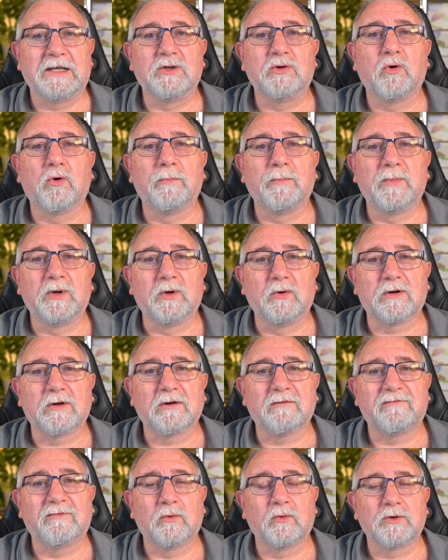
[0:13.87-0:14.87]
in your
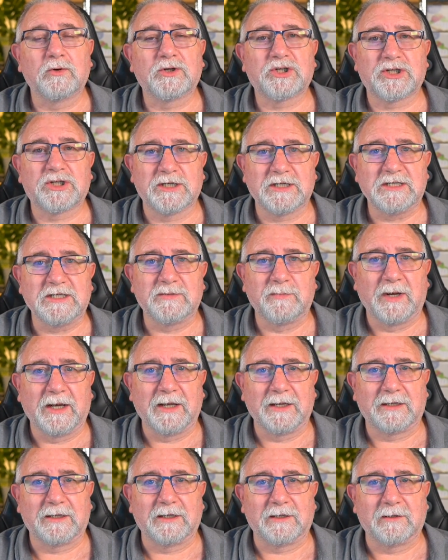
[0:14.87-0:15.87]
milk for
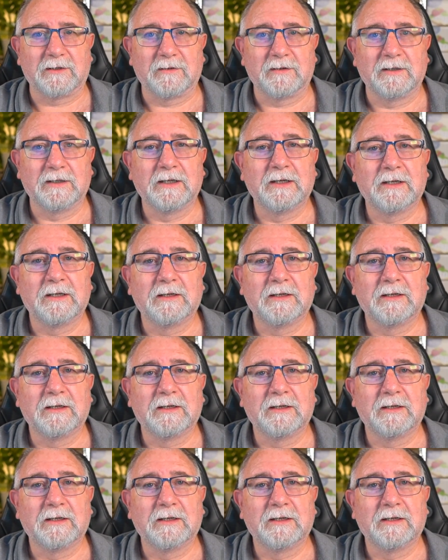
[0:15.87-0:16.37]
cheese making.